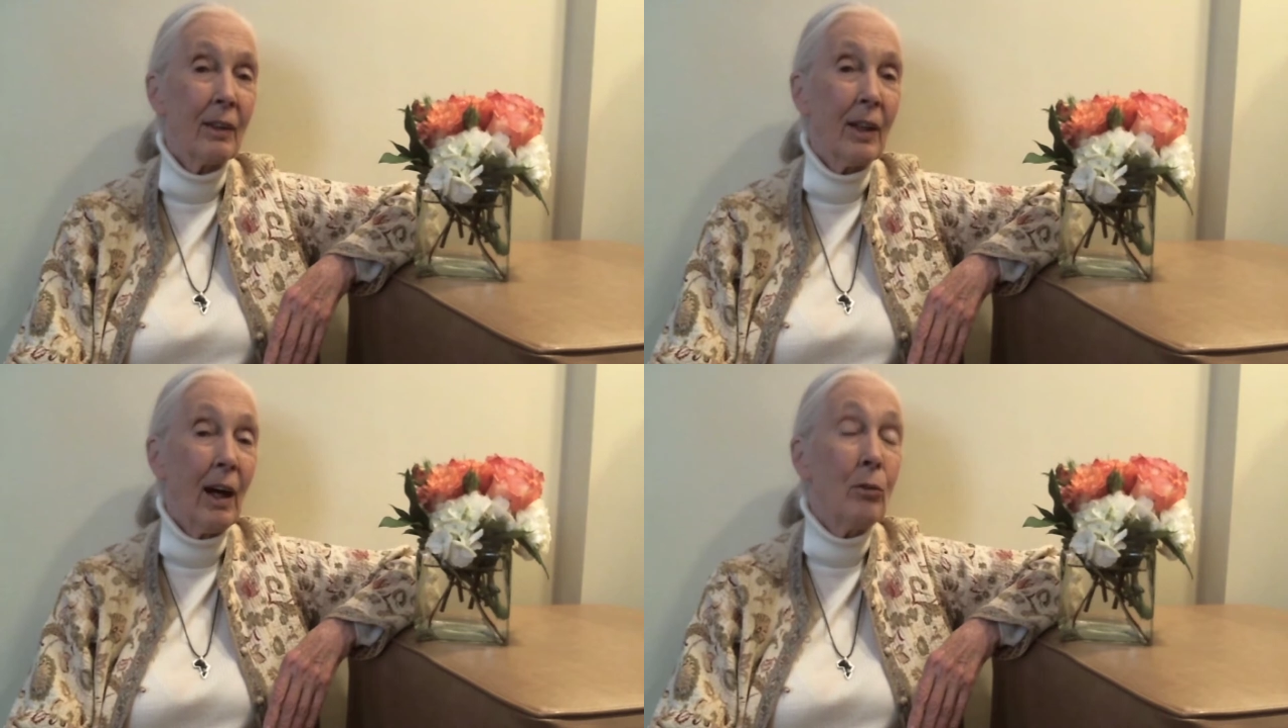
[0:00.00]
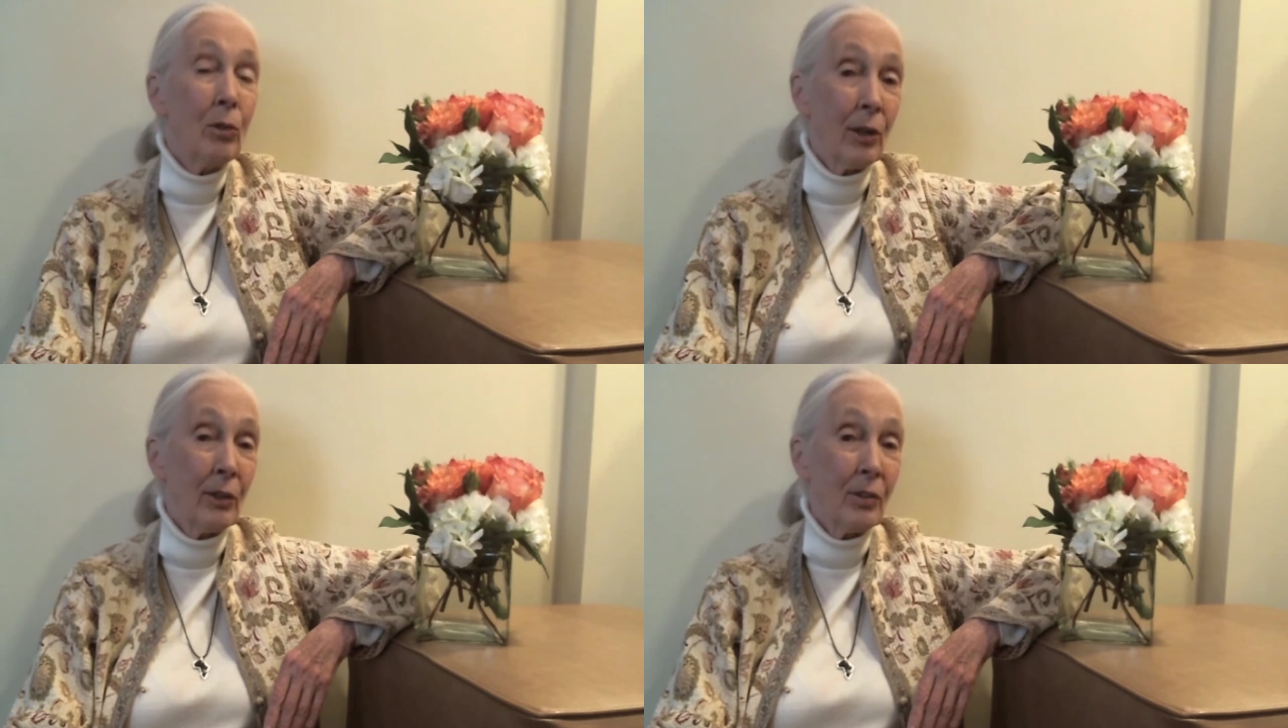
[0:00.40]

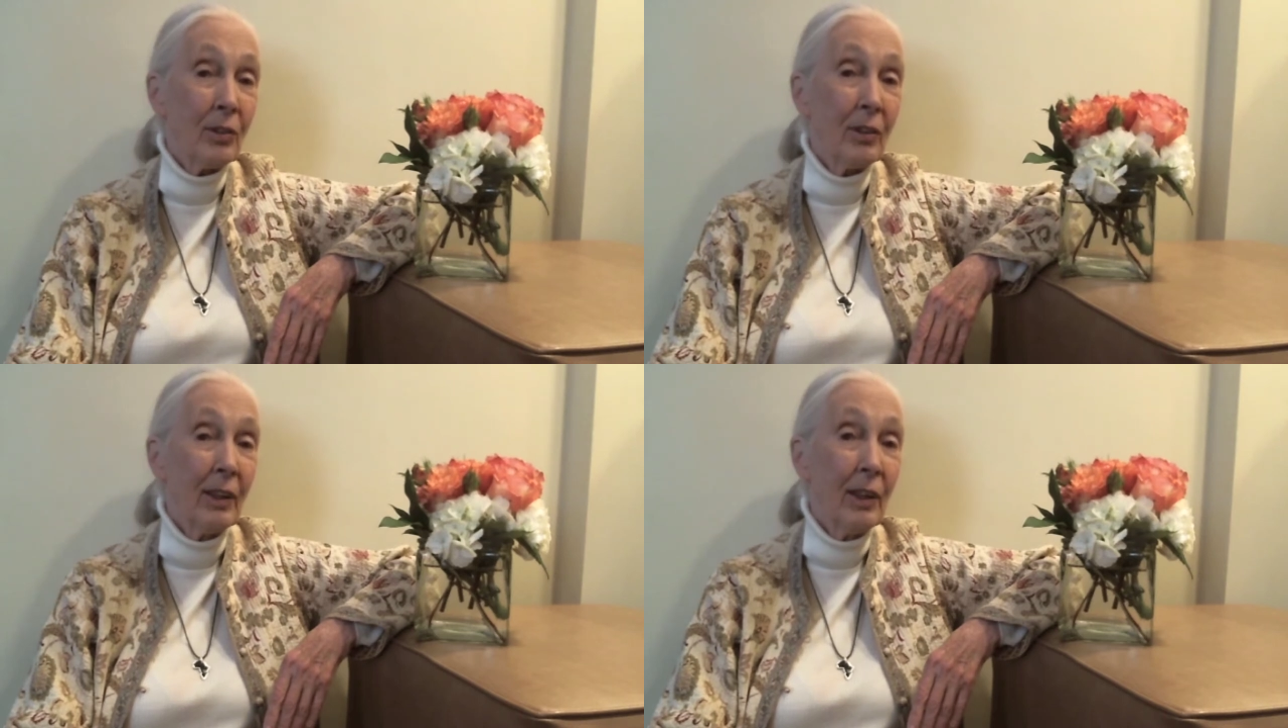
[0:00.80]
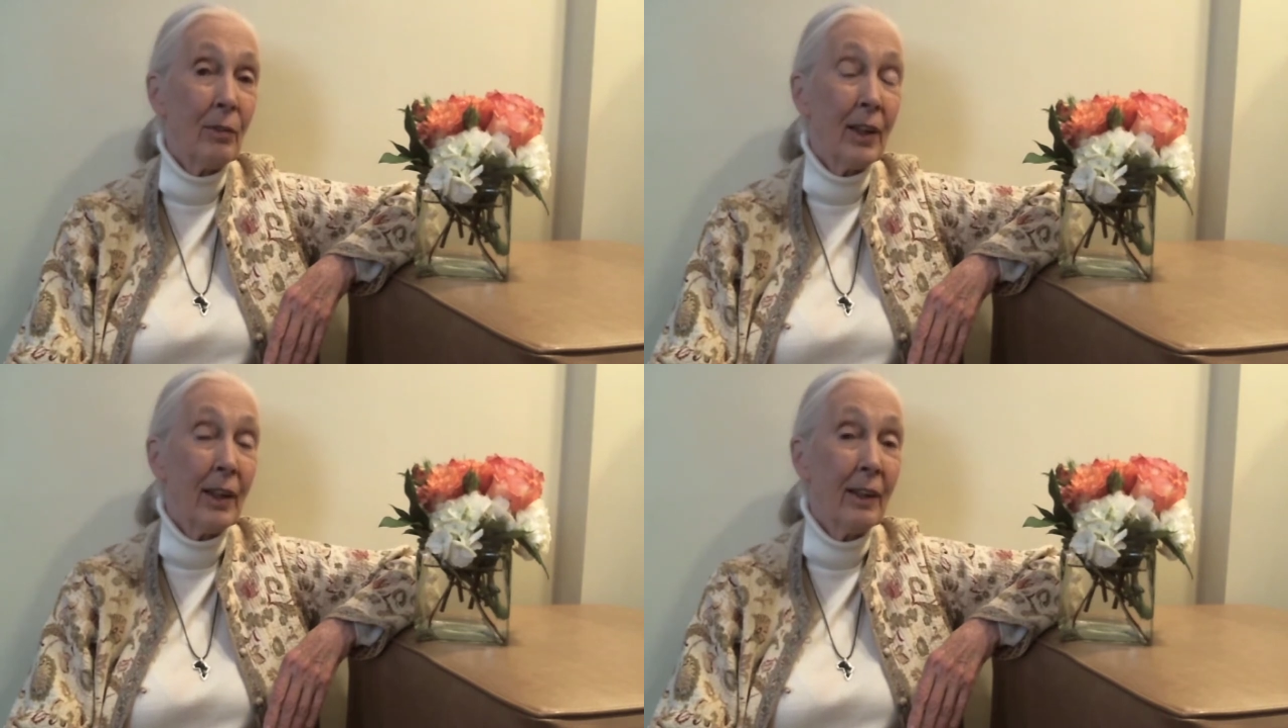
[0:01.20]
countless
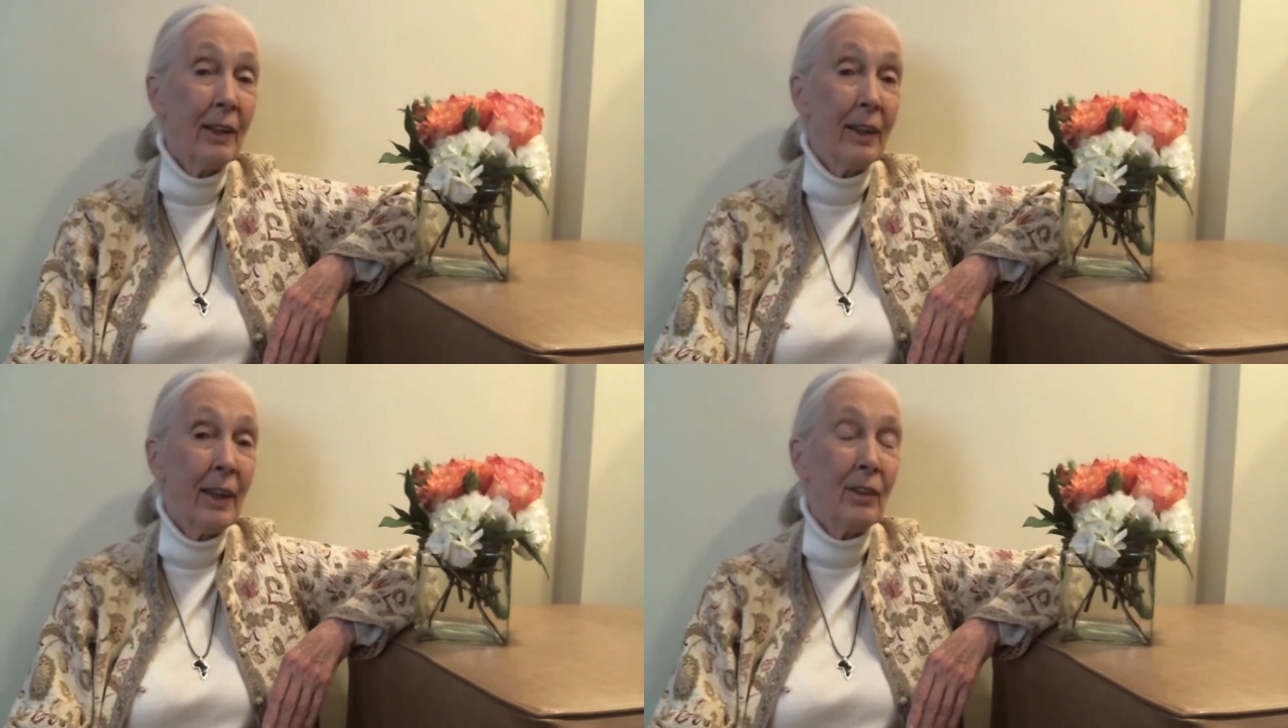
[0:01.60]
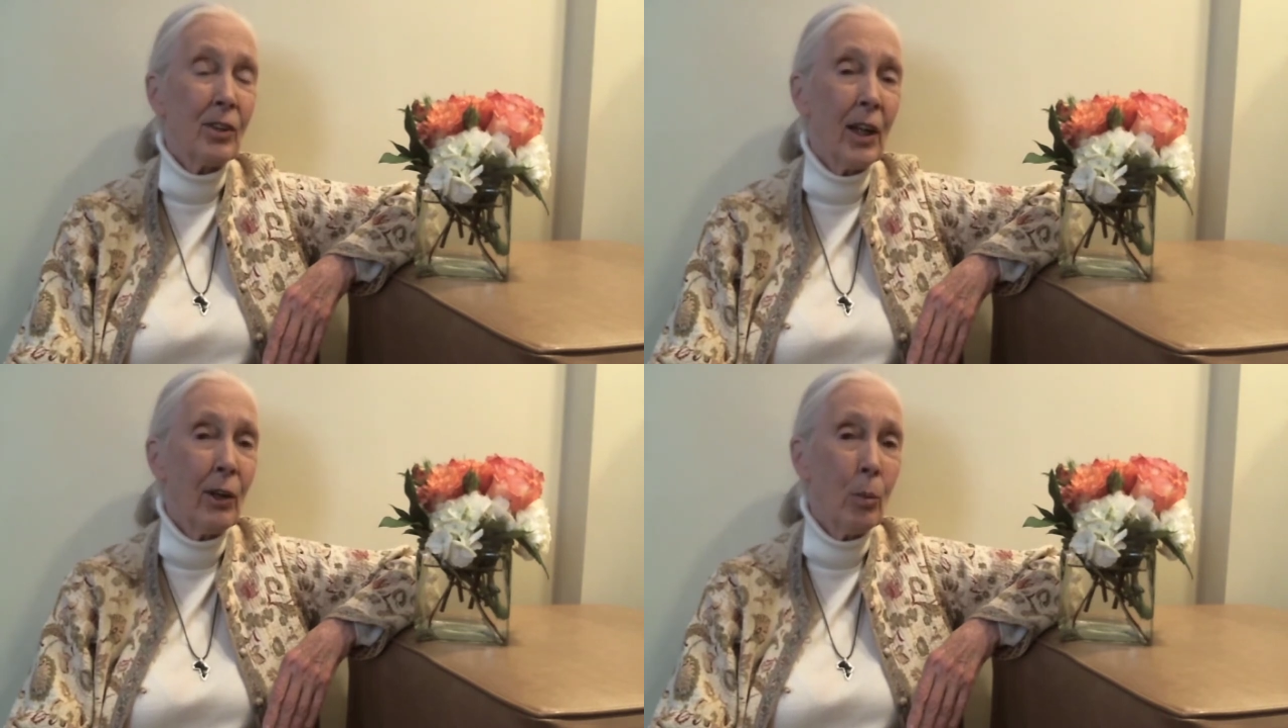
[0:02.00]
living in
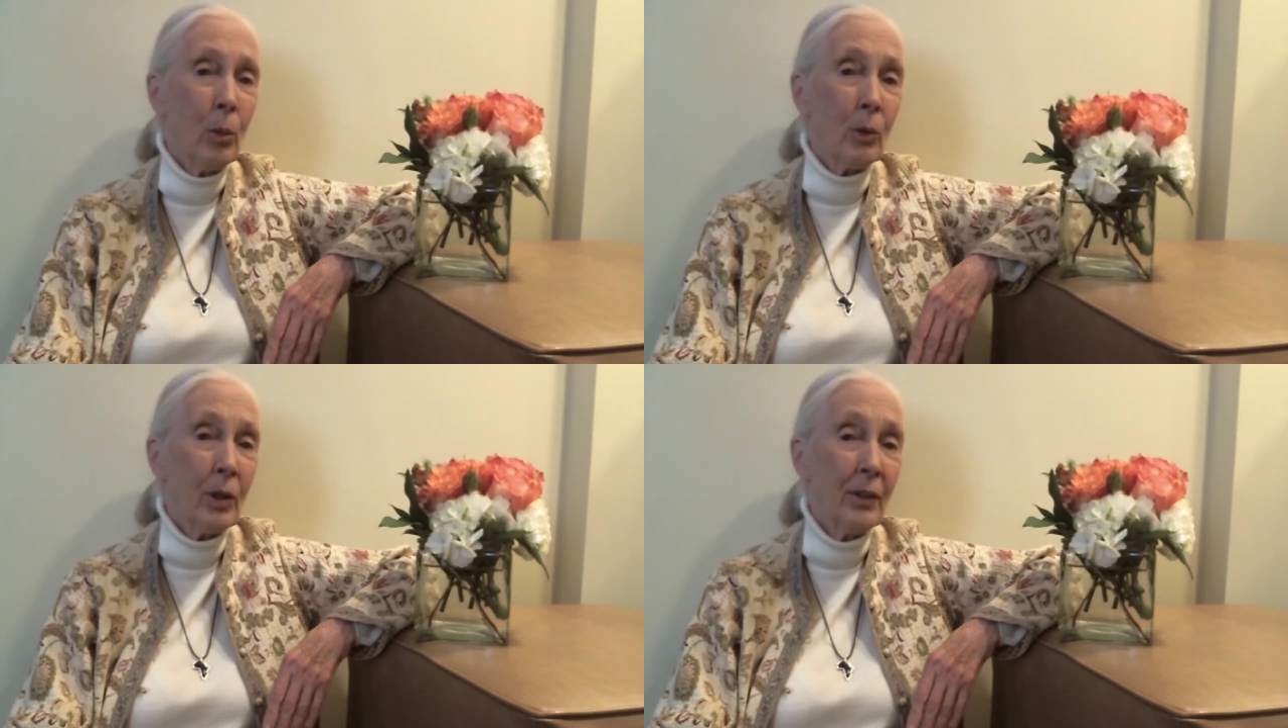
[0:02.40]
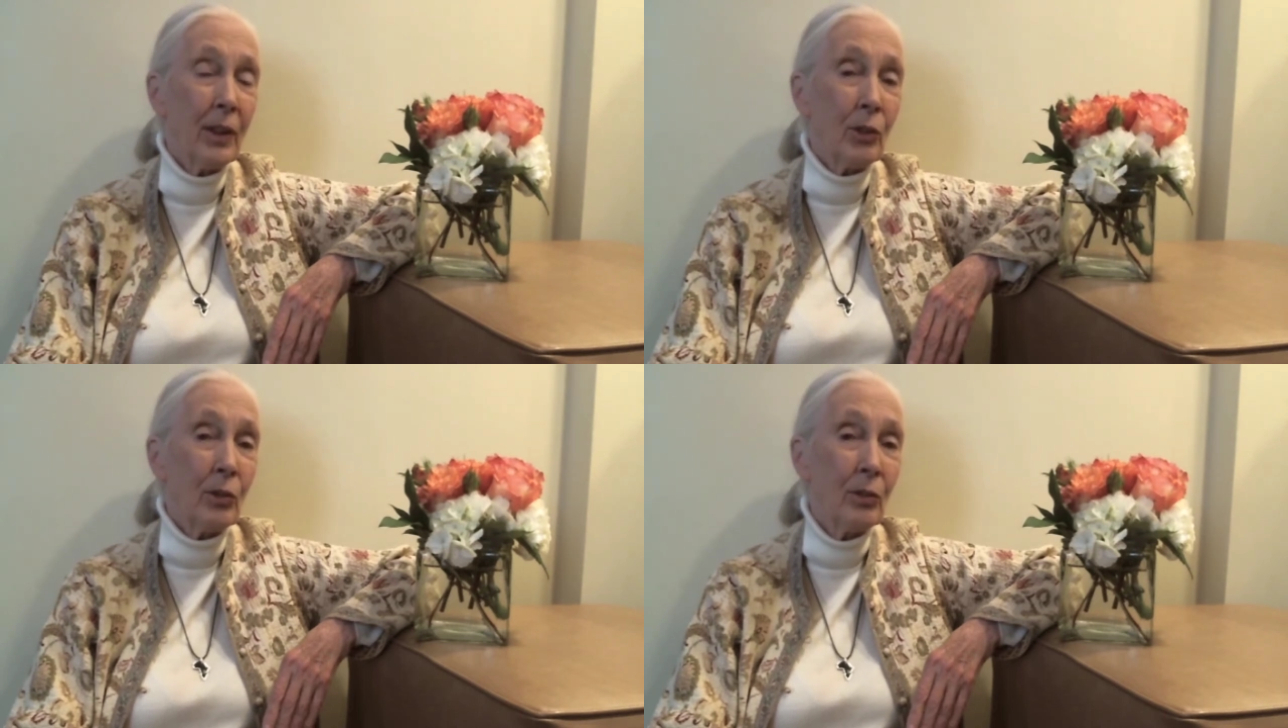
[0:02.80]
terrible
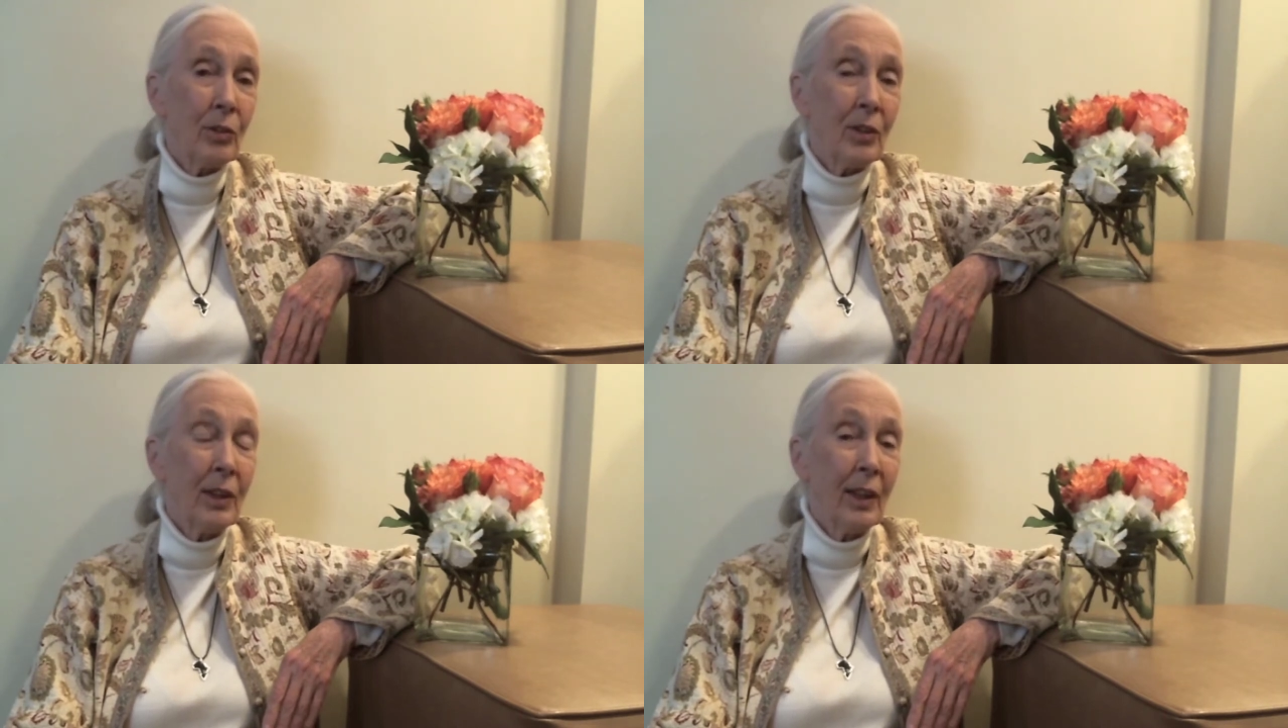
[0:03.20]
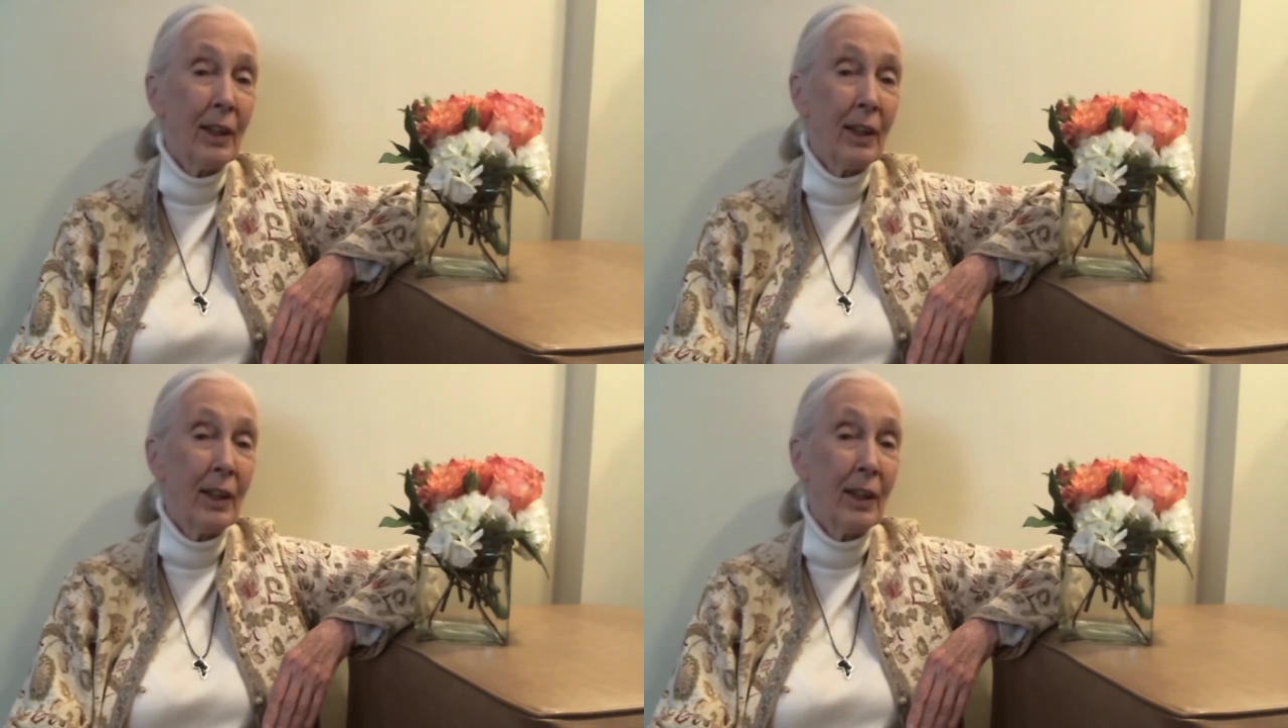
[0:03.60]
conditions